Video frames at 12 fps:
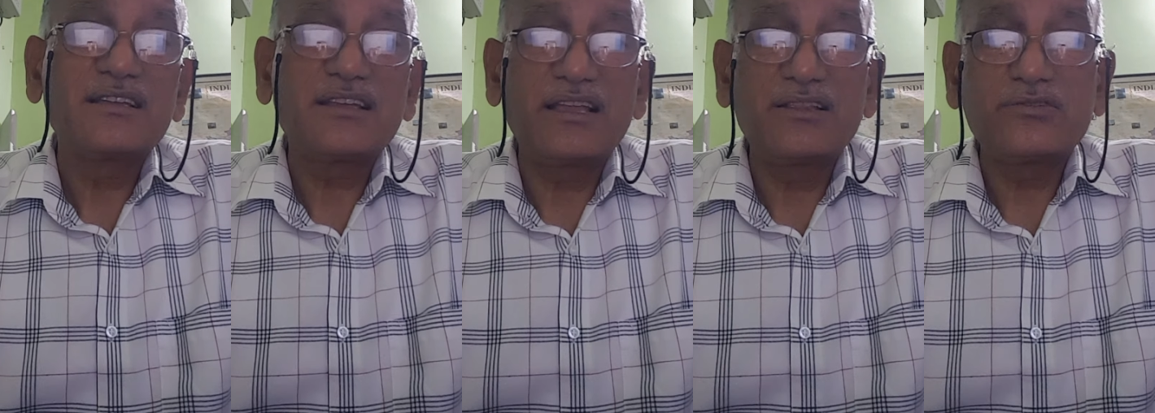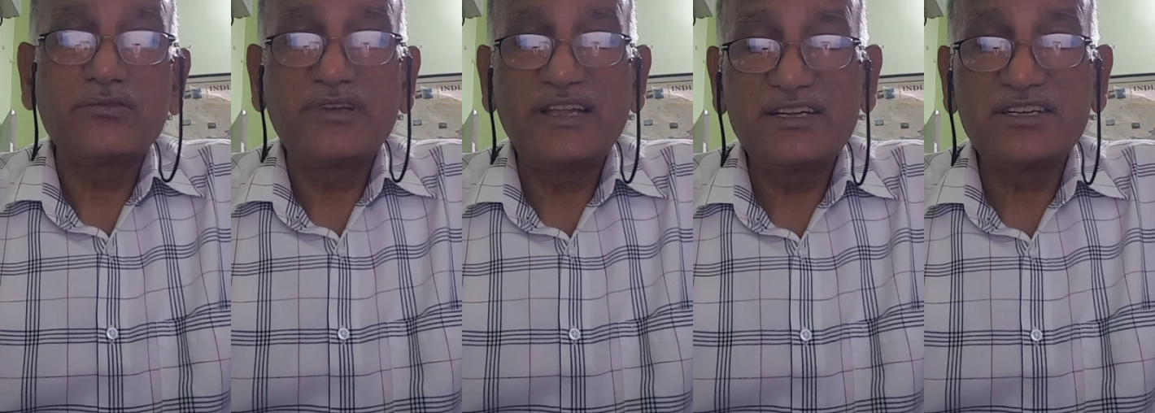
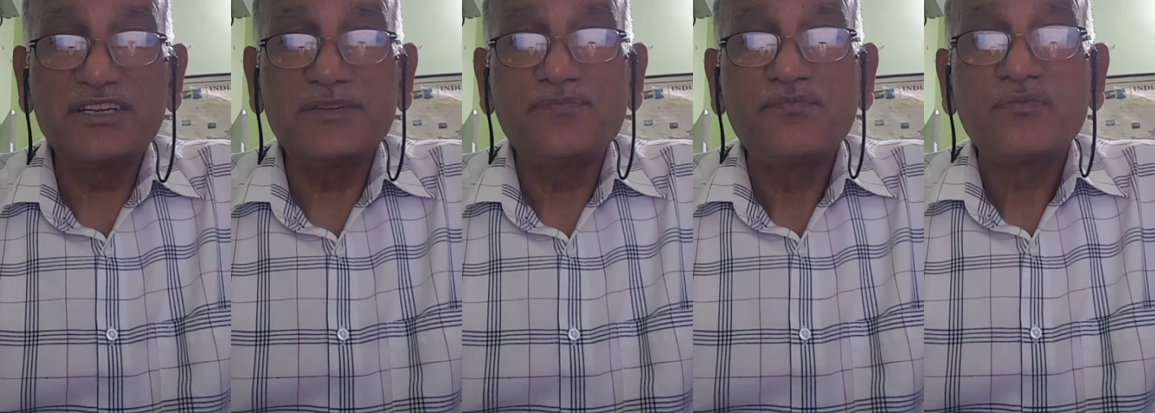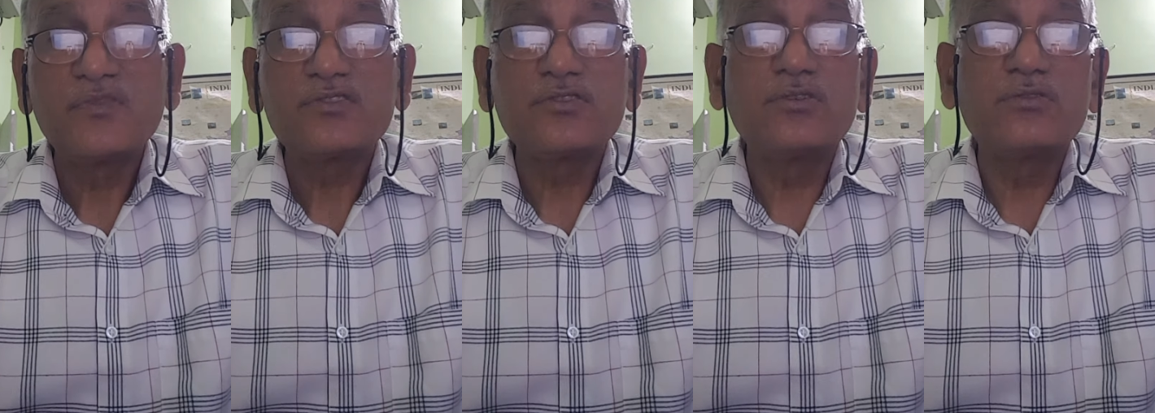calculated
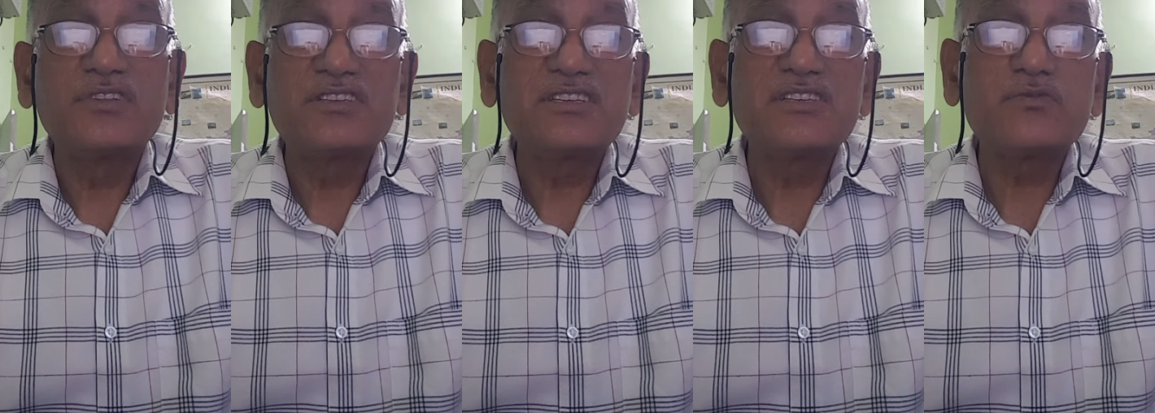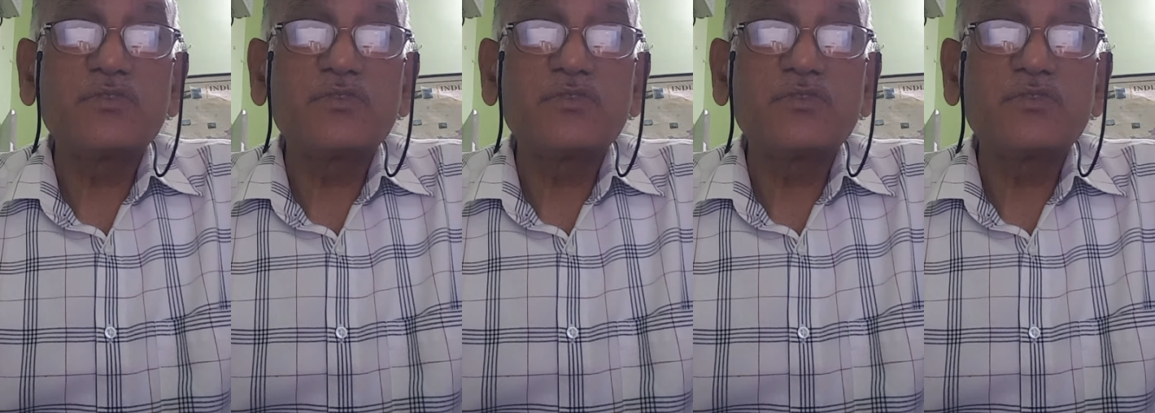so this is